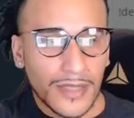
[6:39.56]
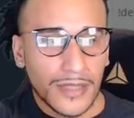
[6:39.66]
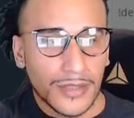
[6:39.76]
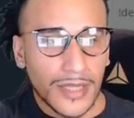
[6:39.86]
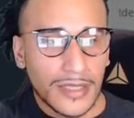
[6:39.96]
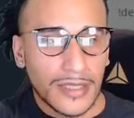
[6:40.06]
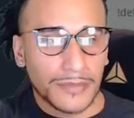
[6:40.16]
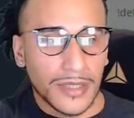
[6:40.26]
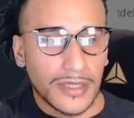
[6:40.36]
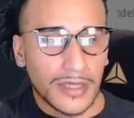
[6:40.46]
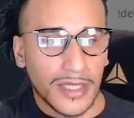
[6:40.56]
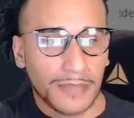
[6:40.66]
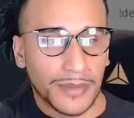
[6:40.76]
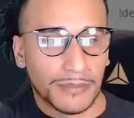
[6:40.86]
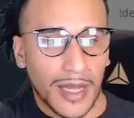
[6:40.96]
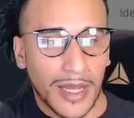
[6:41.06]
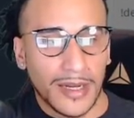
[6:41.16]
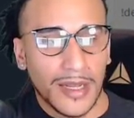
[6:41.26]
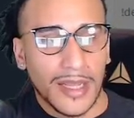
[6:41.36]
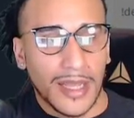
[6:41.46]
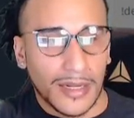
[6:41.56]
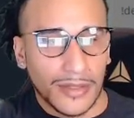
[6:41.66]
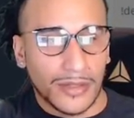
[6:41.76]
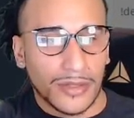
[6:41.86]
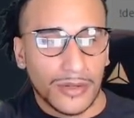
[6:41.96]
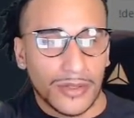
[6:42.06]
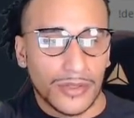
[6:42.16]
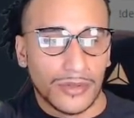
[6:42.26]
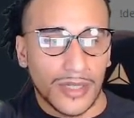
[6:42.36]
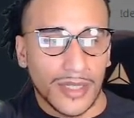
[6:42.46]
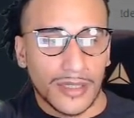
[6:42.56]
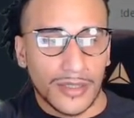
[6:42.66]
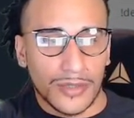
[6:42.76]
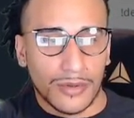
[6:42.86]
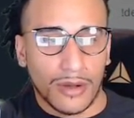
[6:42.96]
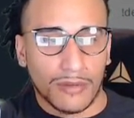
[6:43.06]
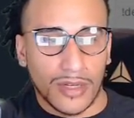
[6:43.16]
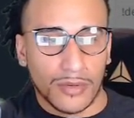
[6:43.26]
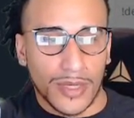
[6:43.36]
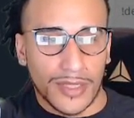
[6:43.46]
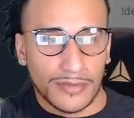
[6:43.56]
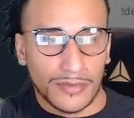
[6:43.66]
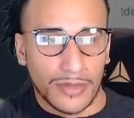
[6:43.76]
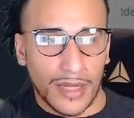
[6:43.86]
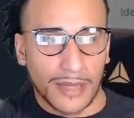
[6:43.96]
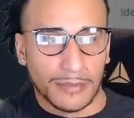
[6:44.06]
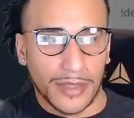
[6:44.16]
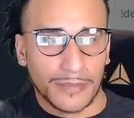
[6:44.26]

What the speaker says: So that's something to keep in mind. And you could also link a song request if you like. But